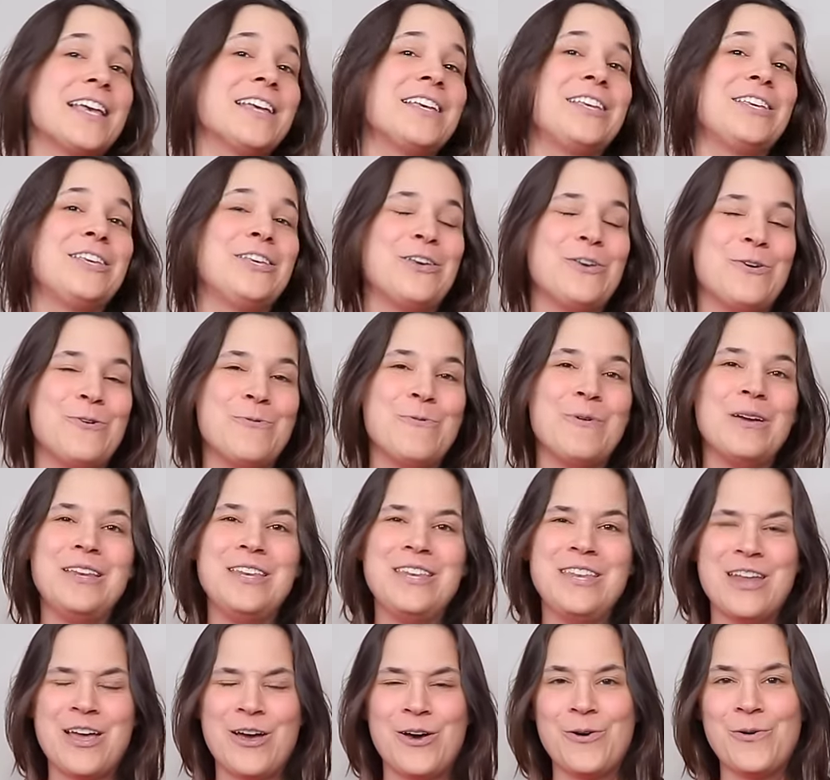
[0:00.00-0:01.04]
that you
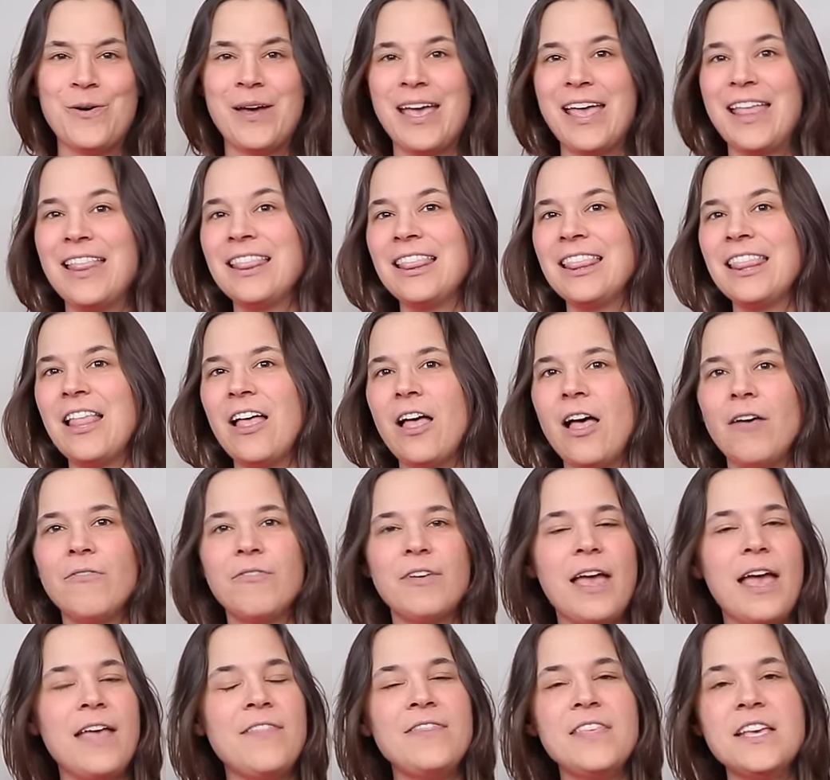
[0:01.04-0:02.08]
know and love.
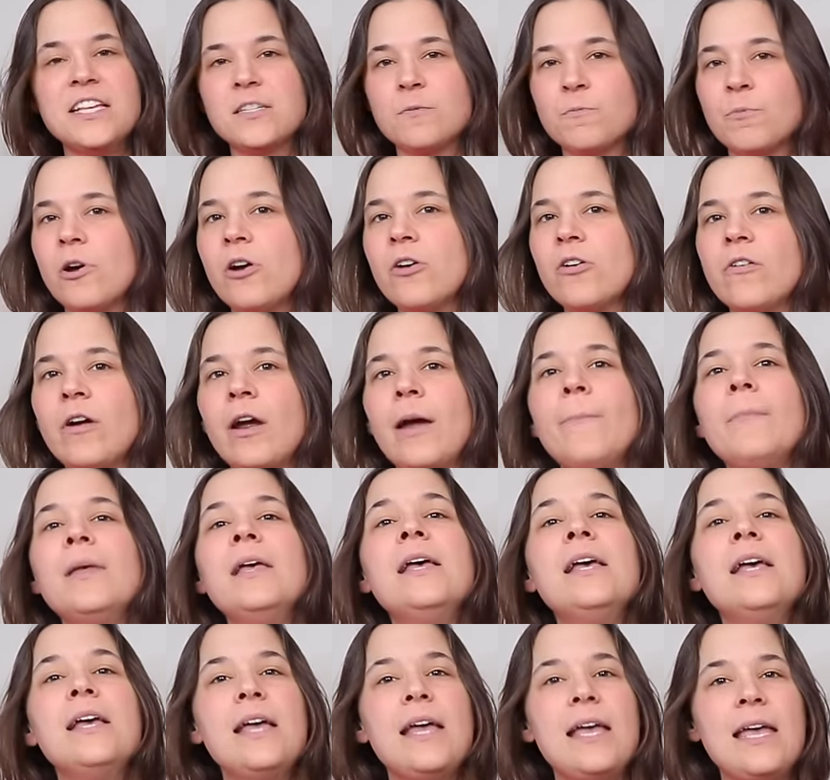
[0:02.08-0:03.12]
And this program
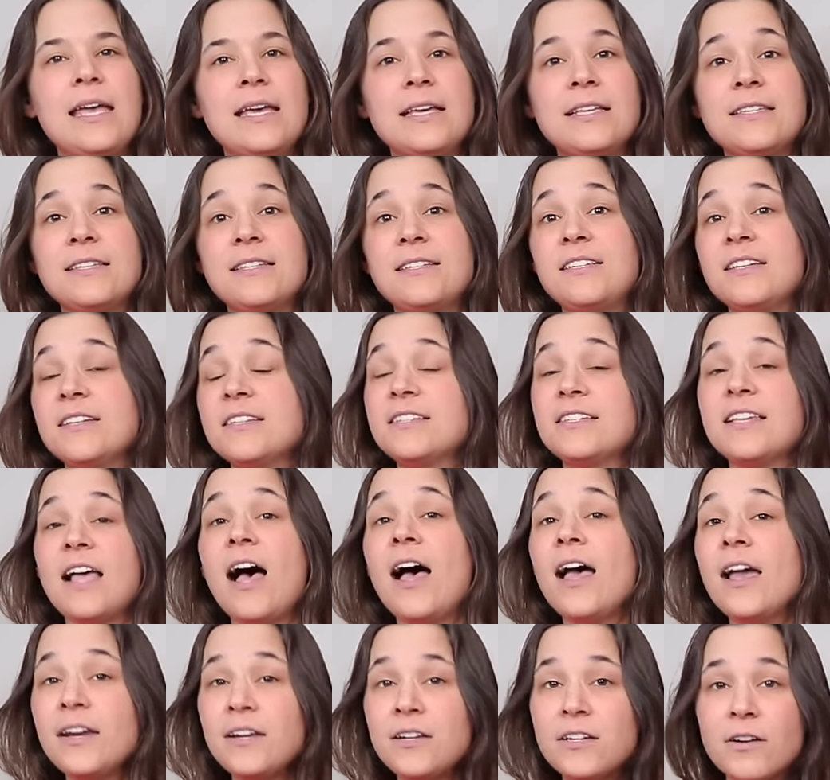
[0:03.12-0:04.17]
is
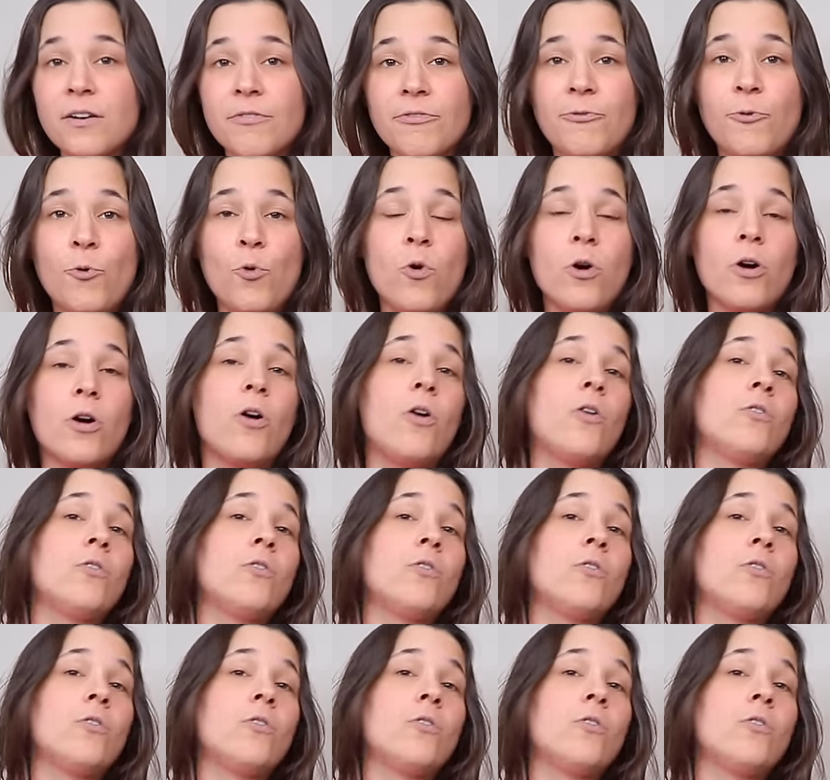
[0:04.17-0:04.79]
designed for